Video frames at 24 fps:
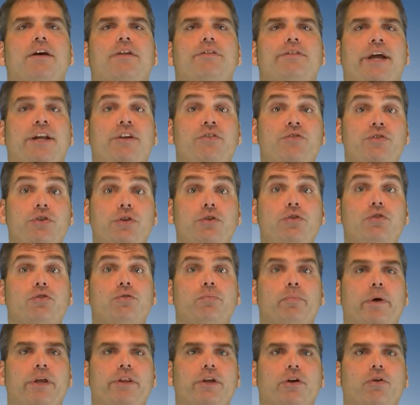that is used
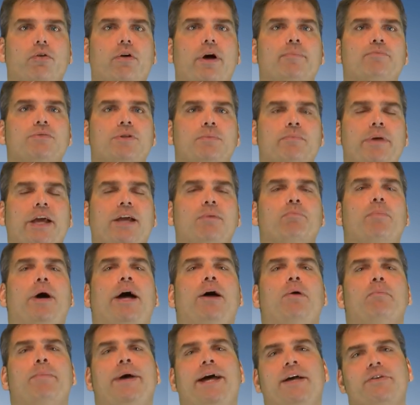by the crop to make
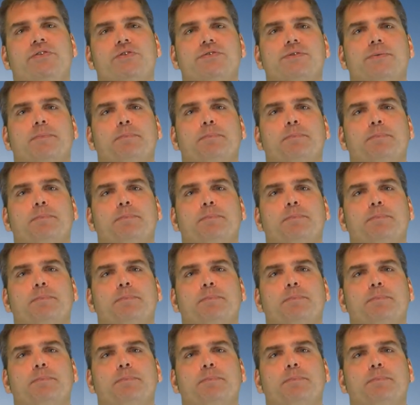biomass.